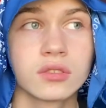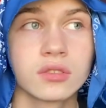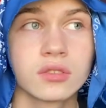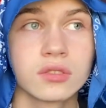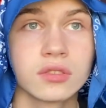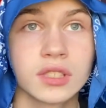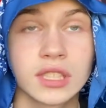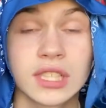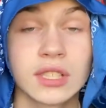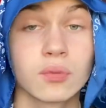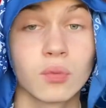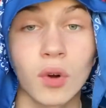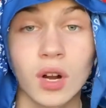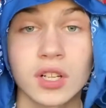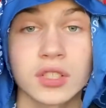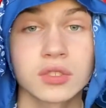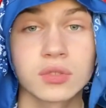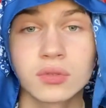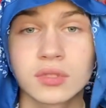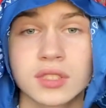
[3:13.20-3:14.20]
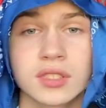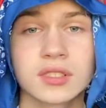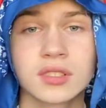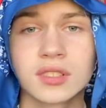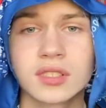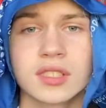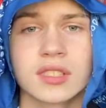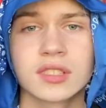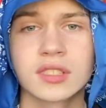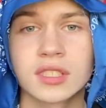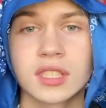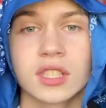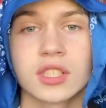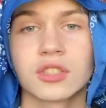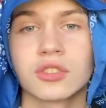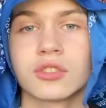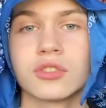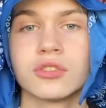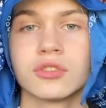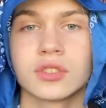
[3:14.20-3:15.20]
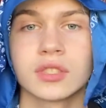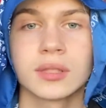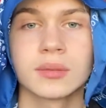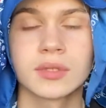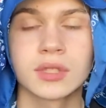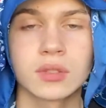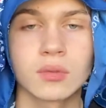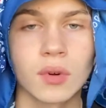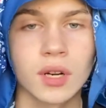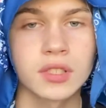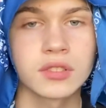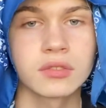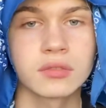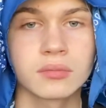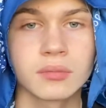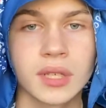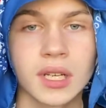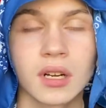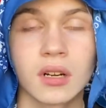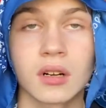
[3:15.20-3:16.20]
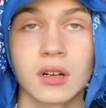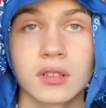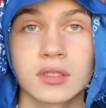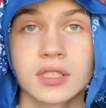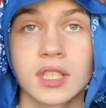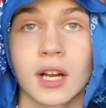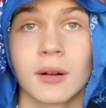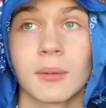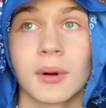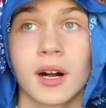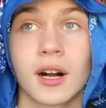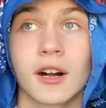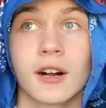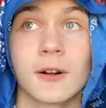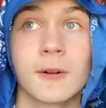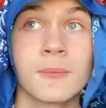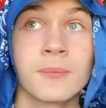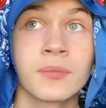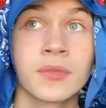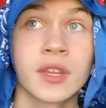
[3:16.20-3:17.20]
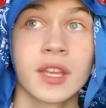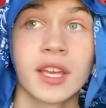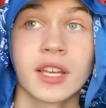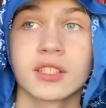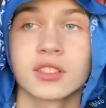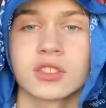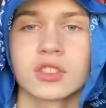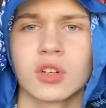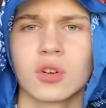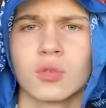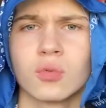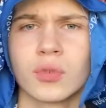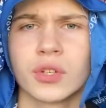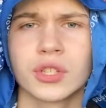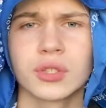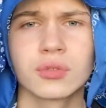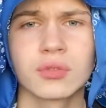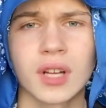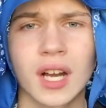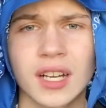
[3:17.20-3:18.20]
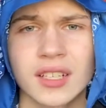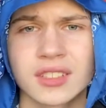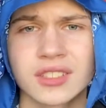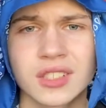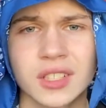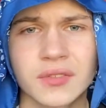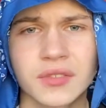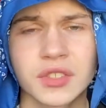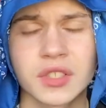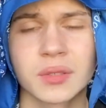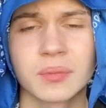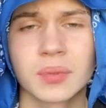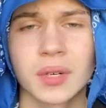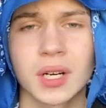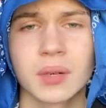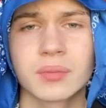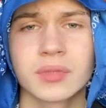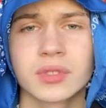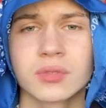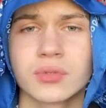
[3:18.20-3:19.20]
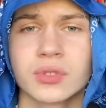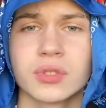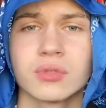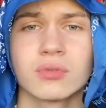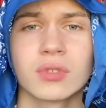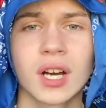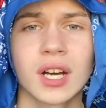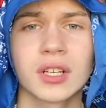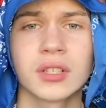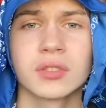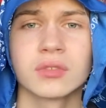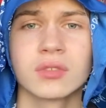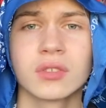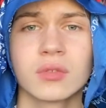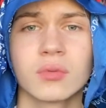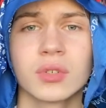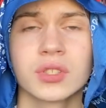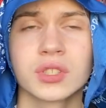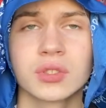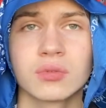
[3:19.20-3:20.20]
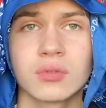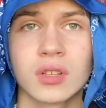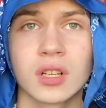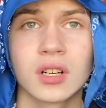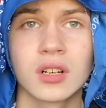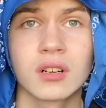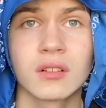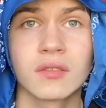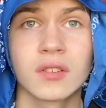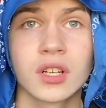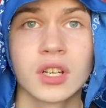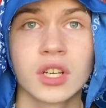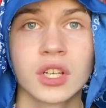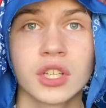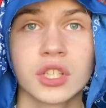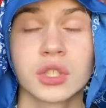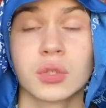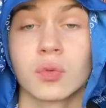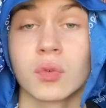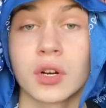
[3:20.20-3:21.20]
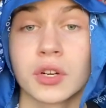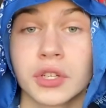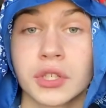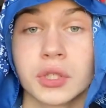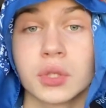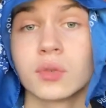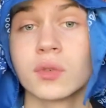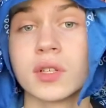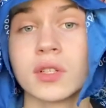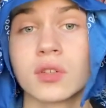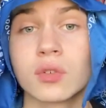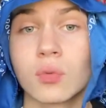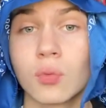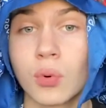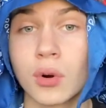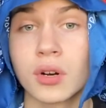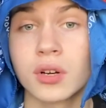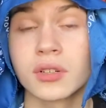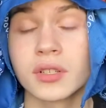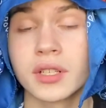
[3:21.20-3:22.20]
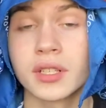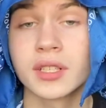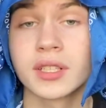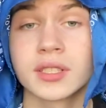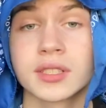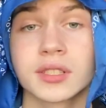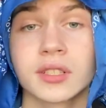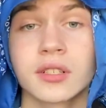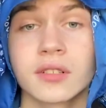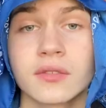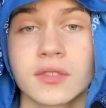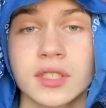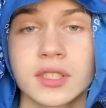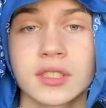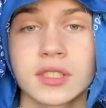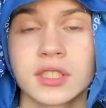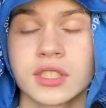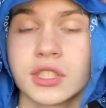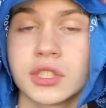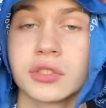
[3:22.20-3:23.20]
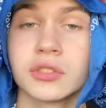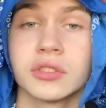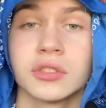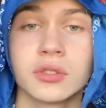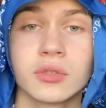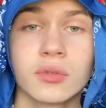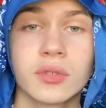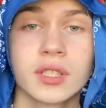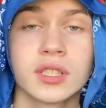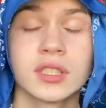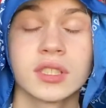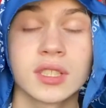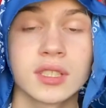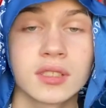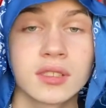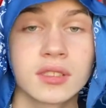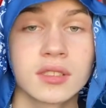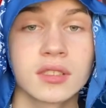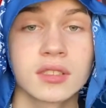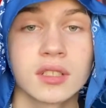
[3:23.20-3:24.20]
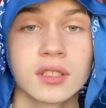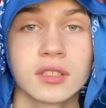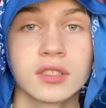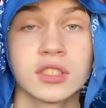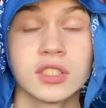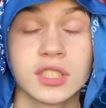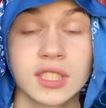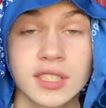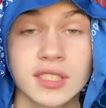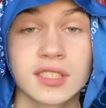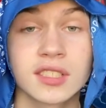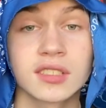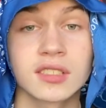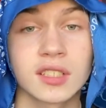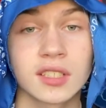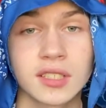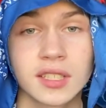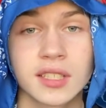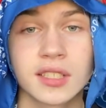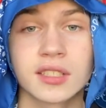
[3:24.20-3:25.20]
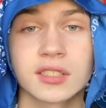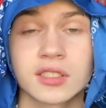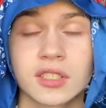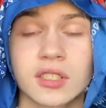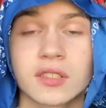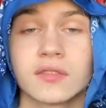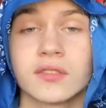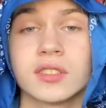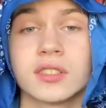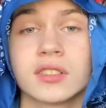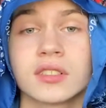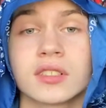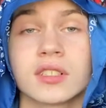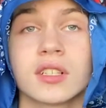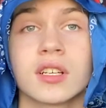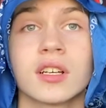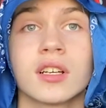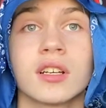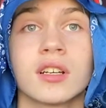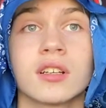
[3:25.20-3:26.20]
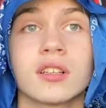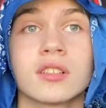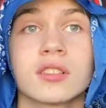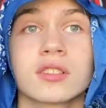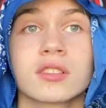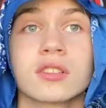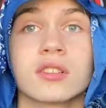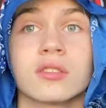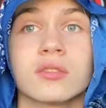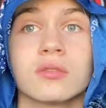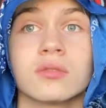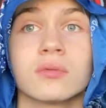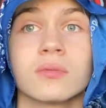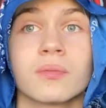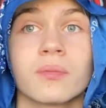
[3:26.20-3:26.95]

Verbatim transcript: He wants you to succeed in your dreams. He wants you to be at an all-time high. And so when you're not serving your purpose, when you're not doing what you love, you are doing the world a disservice and you're doing Jesus Jesus a disservice. So